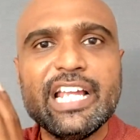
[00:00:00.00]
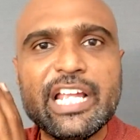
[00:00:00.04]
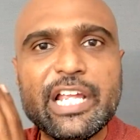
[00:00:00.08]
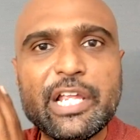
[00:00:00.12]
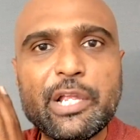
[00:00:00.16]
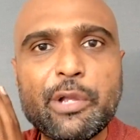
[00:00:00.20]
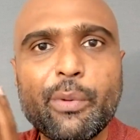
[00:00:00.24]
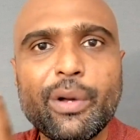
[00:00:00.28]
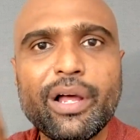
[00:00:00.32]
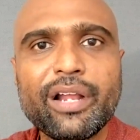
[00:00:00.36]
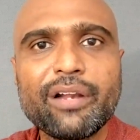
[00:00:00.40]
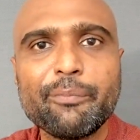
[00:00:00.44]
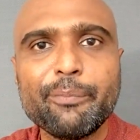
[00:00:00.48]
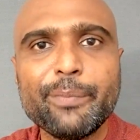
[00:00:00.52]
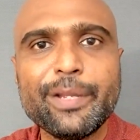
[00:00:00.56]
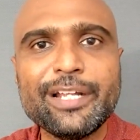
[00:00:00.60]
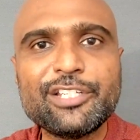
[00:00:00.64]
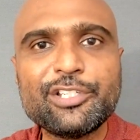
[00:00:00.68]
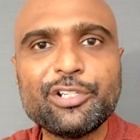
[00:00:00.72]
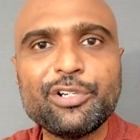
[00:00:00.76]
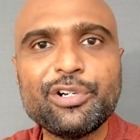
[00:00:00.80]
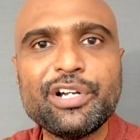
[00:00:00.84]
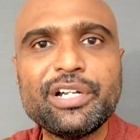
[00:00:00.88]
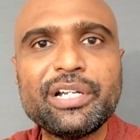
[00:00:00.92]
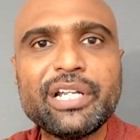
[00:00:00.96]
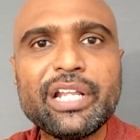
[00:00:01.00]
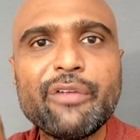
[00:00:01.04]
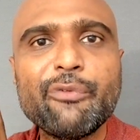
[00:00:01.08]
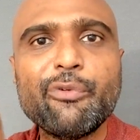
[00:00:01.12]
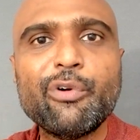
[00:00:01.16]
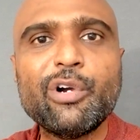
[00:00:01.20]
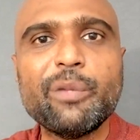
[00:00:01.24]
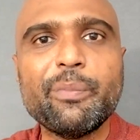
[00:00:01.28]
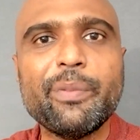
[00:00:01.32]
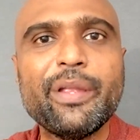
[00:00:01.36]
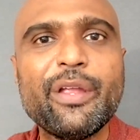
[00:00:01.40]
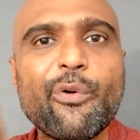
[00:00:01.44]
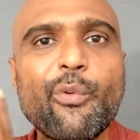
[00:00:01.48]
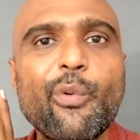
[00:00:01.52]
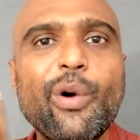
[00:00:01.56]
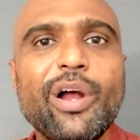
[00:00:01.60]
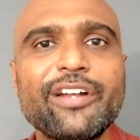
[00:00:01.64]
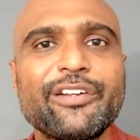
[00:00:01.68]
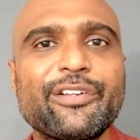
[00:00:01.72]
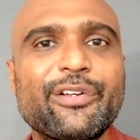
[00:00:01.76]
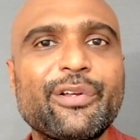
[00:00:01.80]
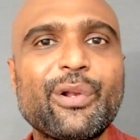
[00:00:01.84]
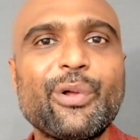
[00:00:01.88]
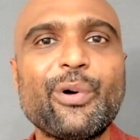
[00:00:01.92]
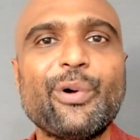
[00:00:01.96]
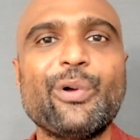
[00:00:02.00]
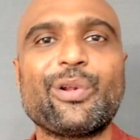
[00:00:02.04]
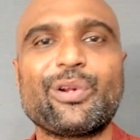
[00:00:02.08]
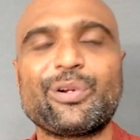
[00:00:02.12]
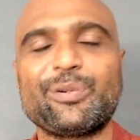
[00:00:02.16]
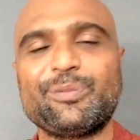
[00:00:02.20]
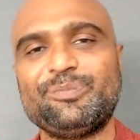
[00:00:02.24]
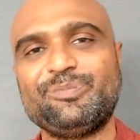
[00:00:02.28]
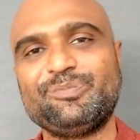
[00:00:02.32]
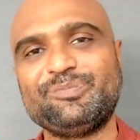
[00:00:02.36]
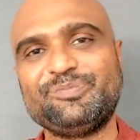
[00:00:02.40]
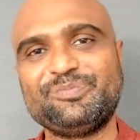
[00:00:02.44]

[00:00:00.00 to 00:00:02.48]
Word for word: your maturity would be 1 crore.